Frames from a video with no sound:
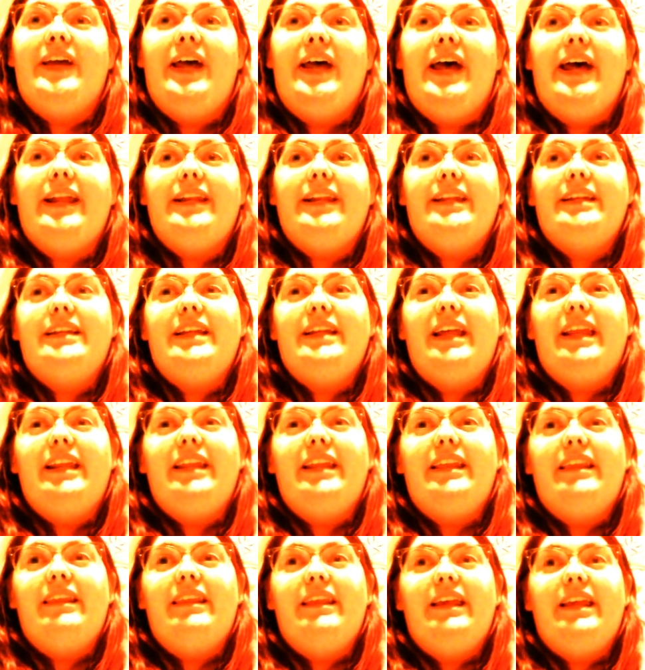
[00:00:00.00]
added
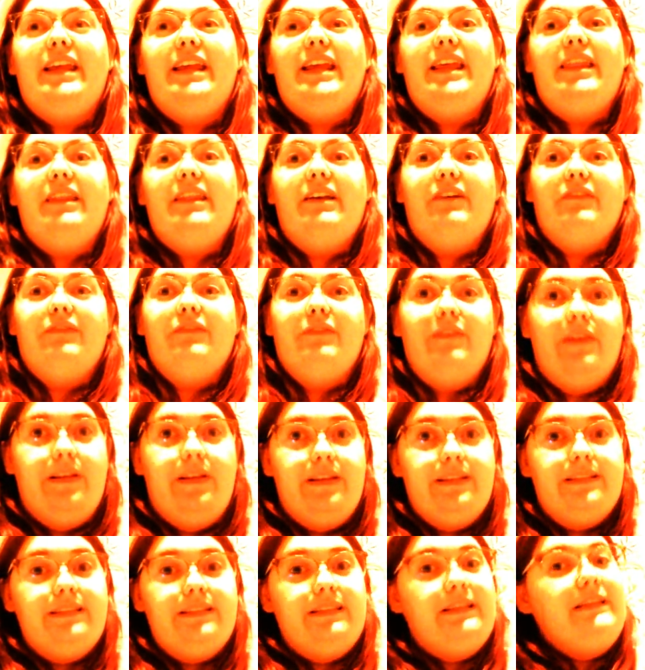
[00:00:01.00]
anything in there
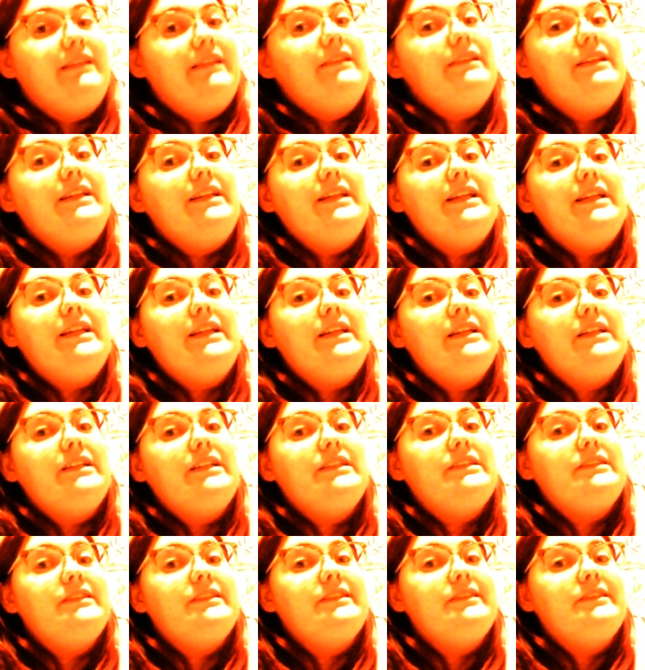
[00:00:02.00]
recently.
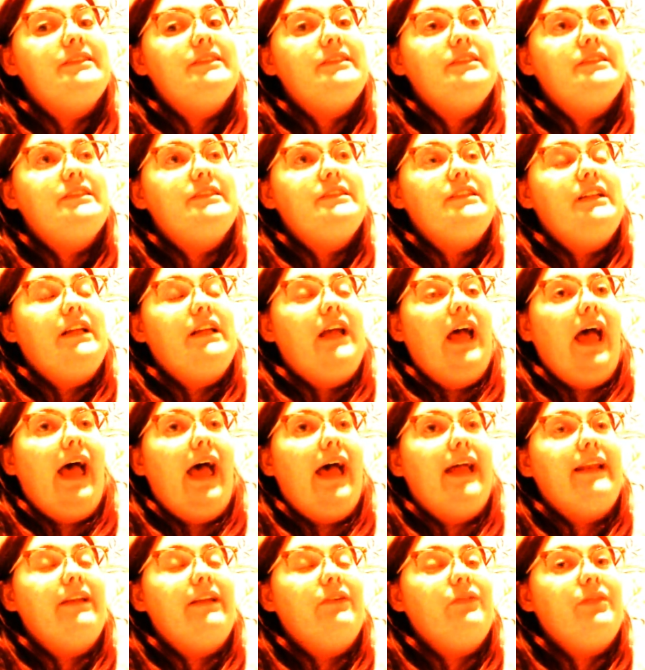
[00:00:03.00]

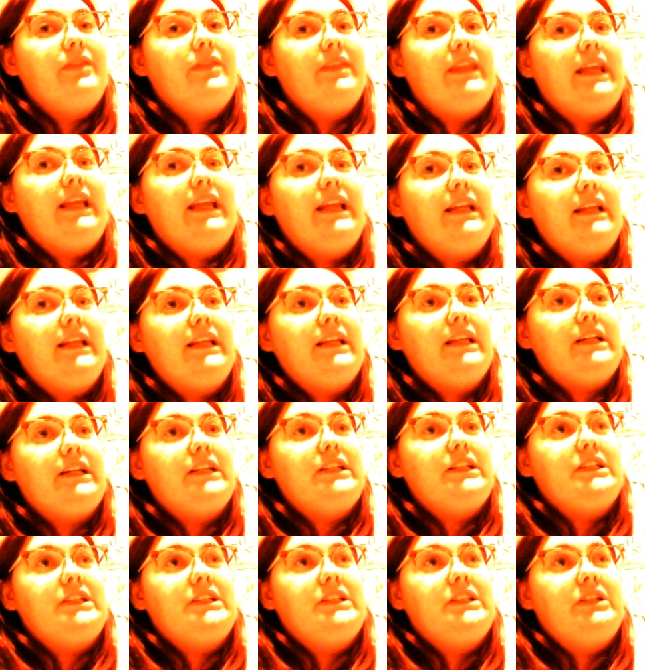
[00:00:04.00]
I don't think
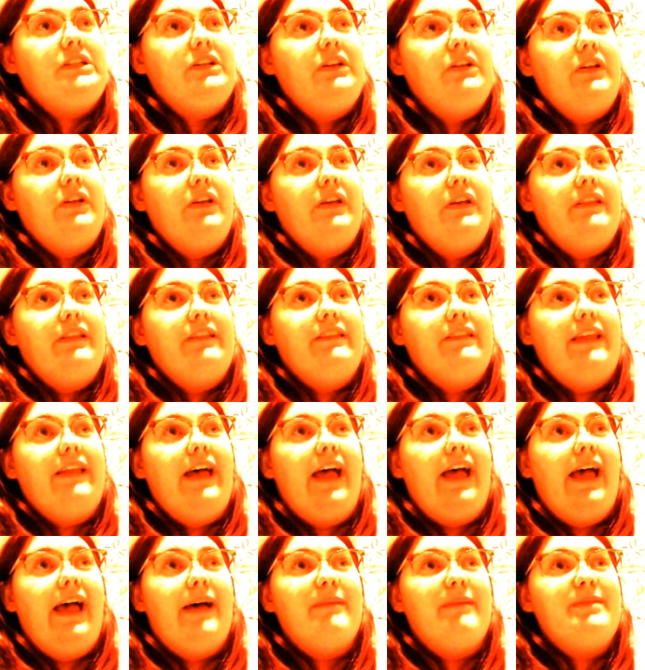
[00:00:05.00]

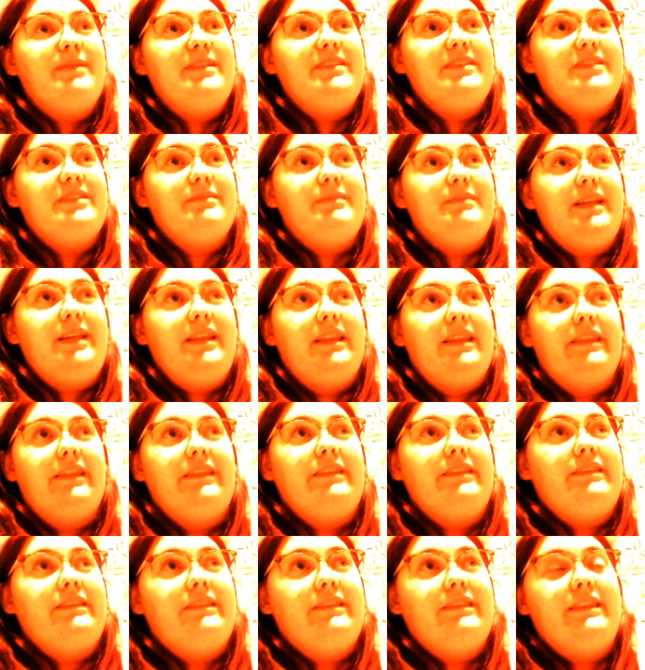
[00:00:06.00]
that happened to me
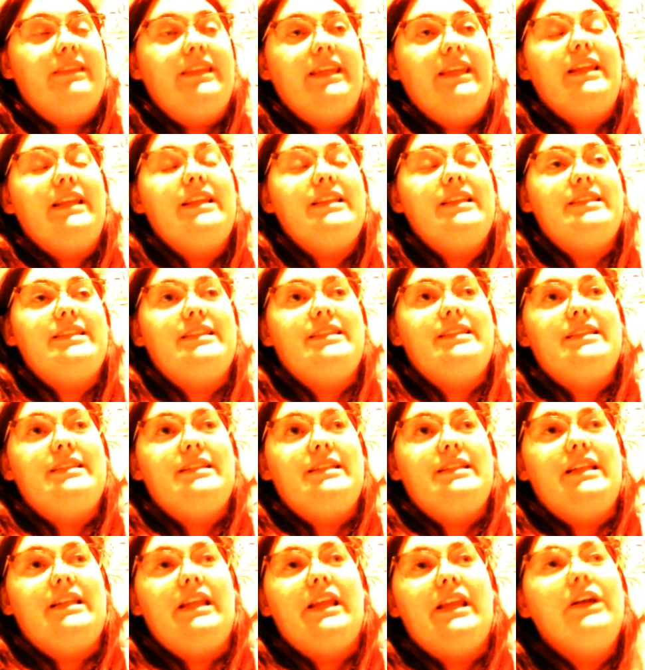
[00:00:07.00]
this
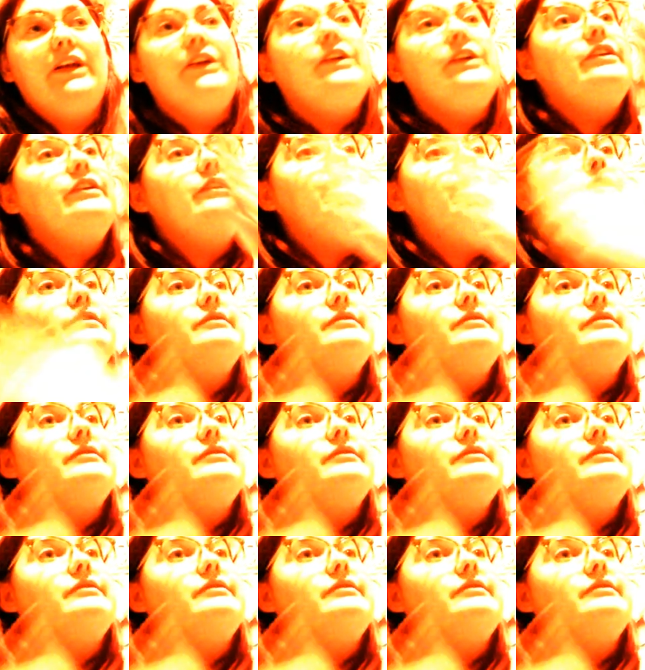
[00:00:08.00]
year.